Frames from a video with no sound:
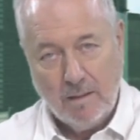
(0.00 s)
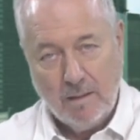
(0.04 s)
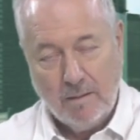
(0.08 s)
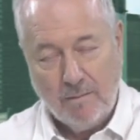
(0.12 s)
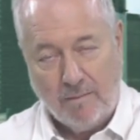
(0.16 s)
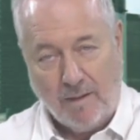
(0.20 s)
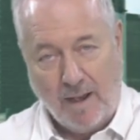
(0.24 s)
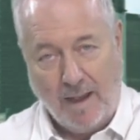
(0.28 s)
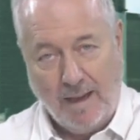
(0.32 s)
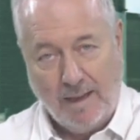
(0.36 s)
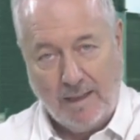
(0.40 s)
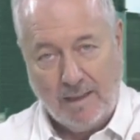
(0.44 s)

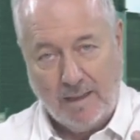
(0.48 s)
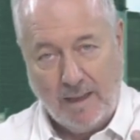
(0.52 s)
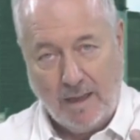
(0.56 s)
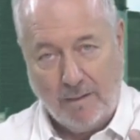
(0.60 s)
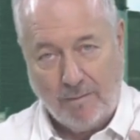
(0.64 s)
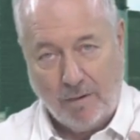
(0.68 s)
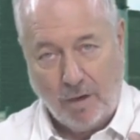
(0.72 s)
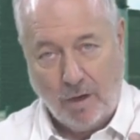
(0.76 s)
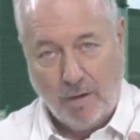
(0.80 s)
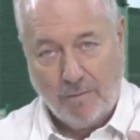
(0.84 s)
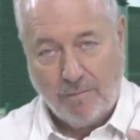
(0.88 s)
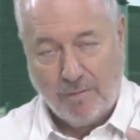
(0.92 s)
Finally,
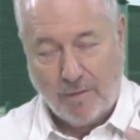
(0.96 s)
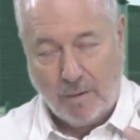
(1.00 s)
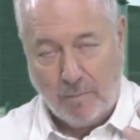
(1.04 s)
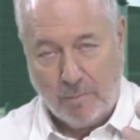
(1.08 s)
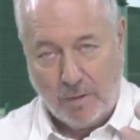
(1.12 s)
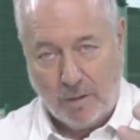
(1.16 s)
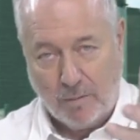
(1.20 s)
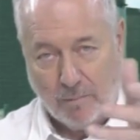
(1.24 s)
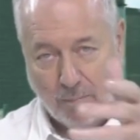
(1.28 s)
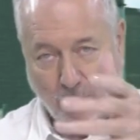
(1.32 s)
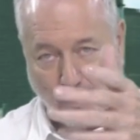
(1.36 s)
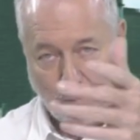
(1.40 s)
I've heard from
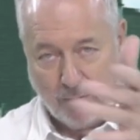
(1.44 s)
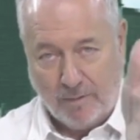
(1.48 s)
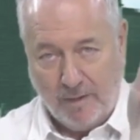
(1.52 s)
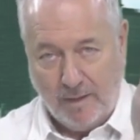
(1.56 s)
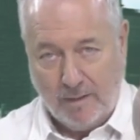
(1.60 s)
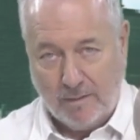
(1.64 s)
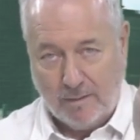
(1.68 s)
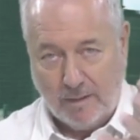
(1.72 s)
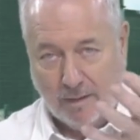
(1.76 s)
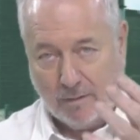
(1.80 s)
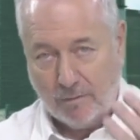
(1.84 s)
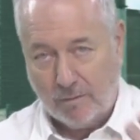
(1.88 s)
you. Por
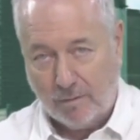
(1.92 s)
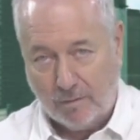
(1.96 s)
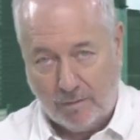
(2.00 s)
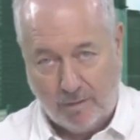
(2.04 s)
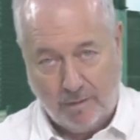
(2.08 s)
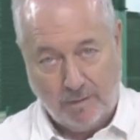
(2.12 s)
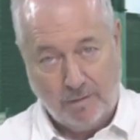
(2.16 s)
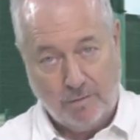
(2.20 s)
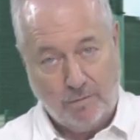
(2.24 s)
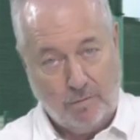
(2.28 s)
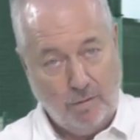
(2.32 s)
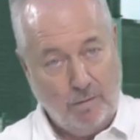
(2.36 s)
fin tengo
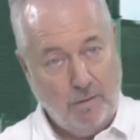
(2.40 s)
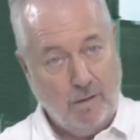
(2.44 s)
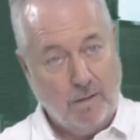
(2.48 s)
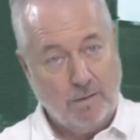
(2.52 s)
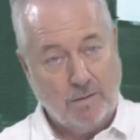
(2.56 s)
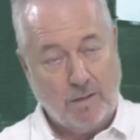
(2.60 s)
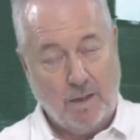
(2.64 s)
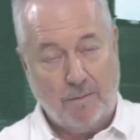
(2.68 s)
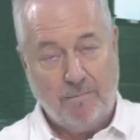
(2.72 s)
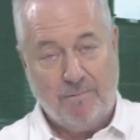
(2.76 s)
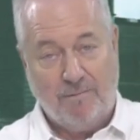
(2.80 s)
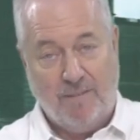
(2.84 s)
noticias
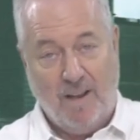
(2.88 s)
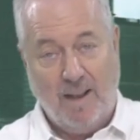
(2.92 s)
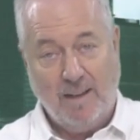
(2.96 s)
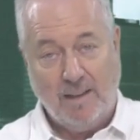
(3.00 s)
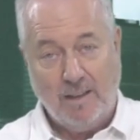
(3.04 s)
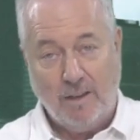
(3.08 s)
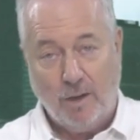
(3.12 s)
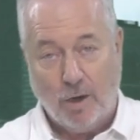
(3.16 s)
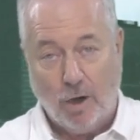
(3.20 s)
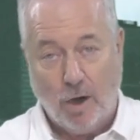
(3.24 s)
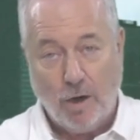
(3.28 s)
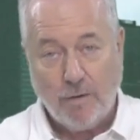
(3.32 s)
tuyas. I
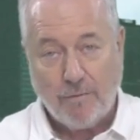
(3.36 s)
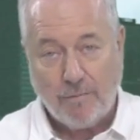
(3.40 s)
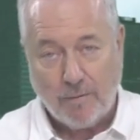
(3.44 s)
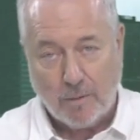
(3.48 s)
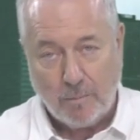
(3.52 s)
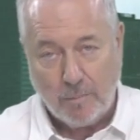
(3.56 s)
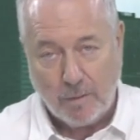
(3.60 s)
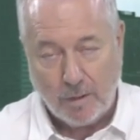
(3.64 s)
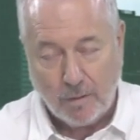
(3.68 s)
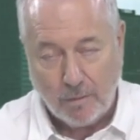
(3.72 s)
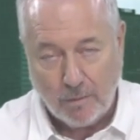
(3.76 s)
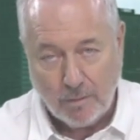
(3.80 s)
finally heard
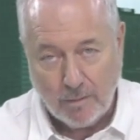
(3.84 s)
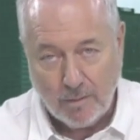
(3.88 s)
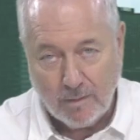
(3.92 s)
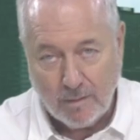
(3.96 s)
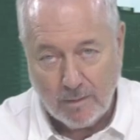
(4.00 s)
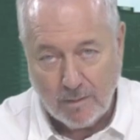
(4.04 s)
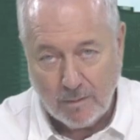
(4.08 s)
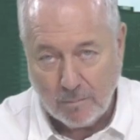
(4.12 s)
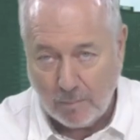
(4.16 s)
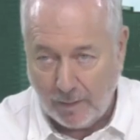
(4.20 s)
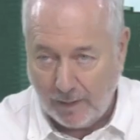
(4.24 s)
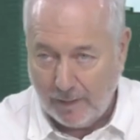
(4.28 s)
from you.
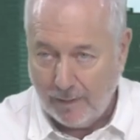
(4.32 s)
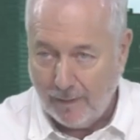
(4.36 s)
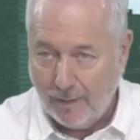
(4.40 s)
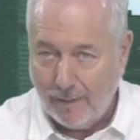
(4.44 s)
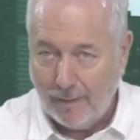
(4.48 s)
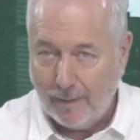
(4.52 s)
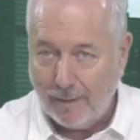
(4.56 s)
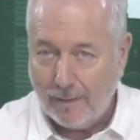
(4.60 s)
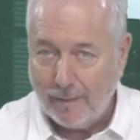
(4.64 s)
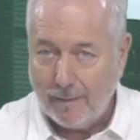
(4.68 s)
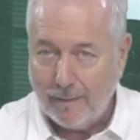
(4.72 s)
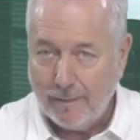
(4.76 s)
My
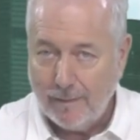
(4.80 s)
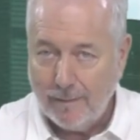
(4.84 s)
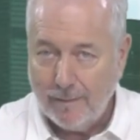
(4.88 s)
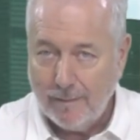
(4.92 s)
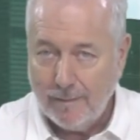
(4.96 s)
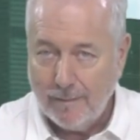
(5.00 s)
God.